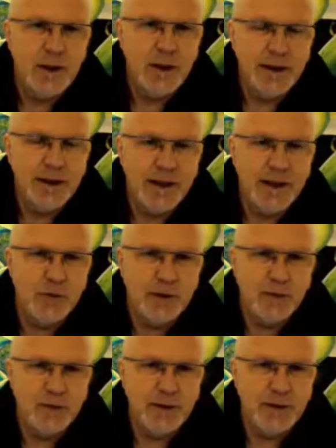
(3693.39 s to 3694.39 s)
I can
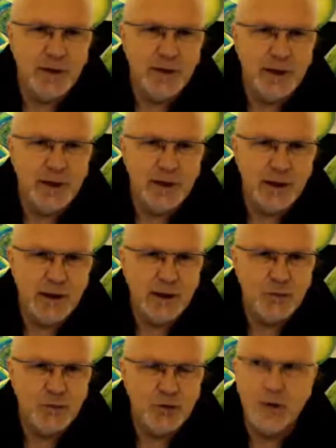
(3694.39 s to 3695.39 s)
recommend the
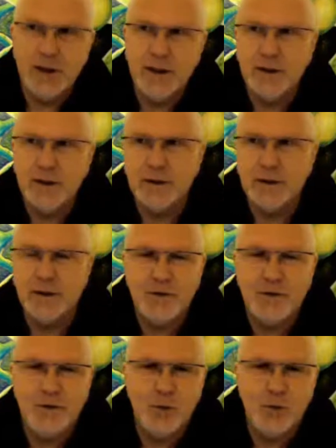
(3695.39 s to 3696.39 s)
training,
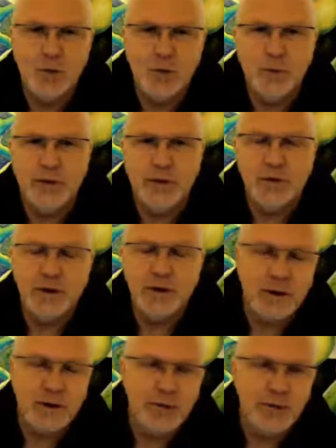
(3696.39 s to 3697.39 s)
this 1 week
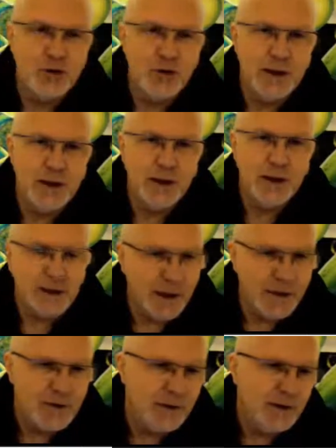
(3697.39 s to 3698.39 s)
NLP training in
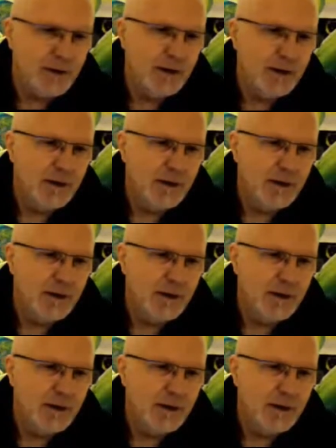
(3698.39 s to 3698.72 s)
London,